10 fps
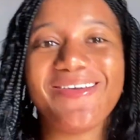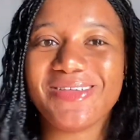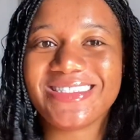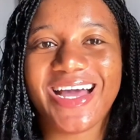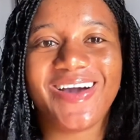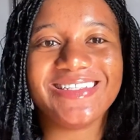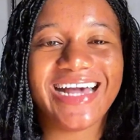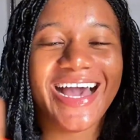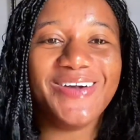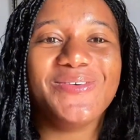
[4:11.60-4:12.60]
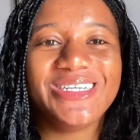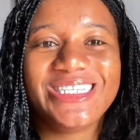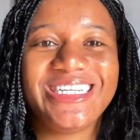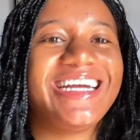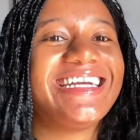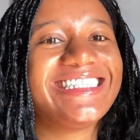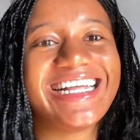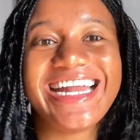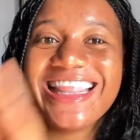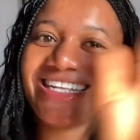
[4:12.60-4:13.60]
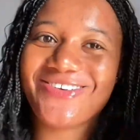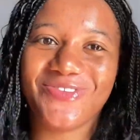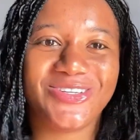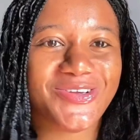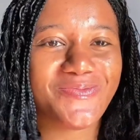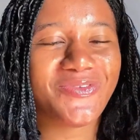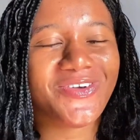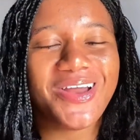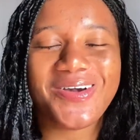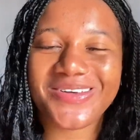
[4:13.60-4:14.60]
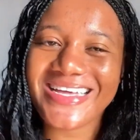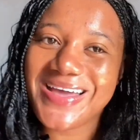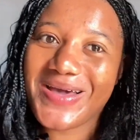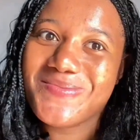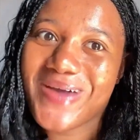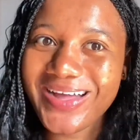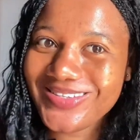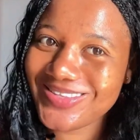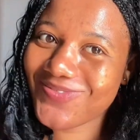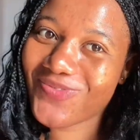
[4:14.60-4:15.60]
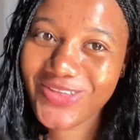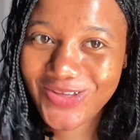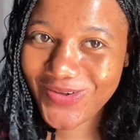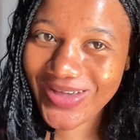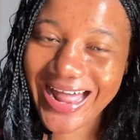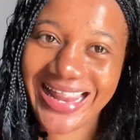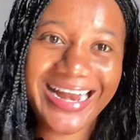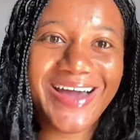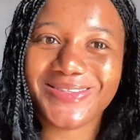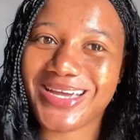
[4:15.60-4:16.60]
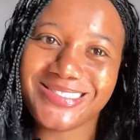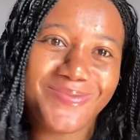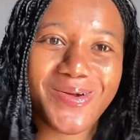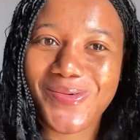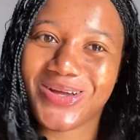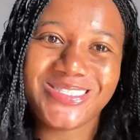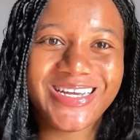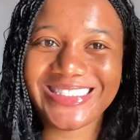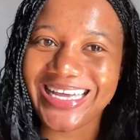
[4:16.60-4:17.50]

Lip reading: I missed out, I will share it in another video. But for now, back to the video. Go and how to answer problem questions,